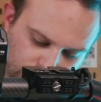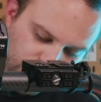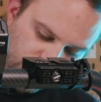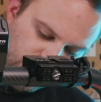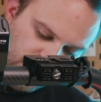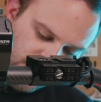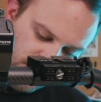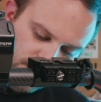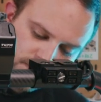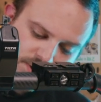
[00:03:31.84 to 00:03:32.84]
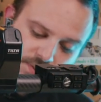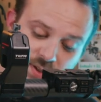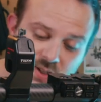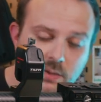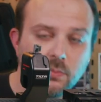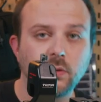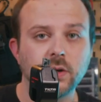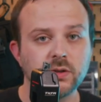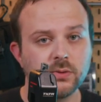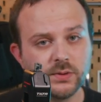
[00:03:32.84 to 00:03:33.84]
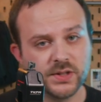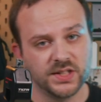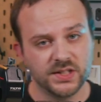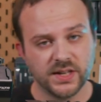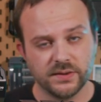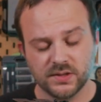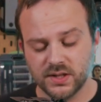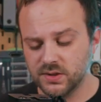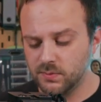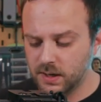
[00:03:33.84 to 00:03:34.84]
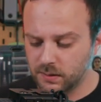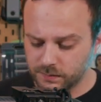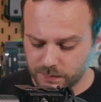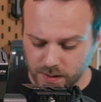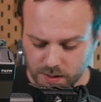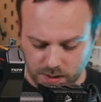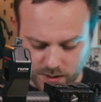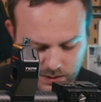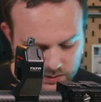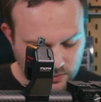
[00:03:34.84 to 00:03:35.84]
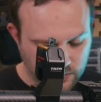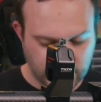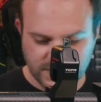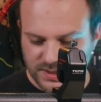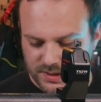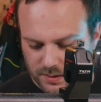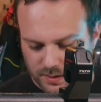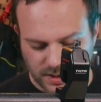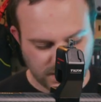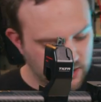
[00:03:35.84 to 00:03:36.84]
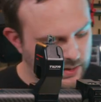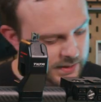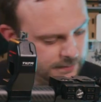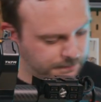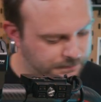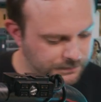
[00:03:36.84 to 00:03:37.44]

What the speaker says: onto the USB-C port on the C70 as well. So that's that side.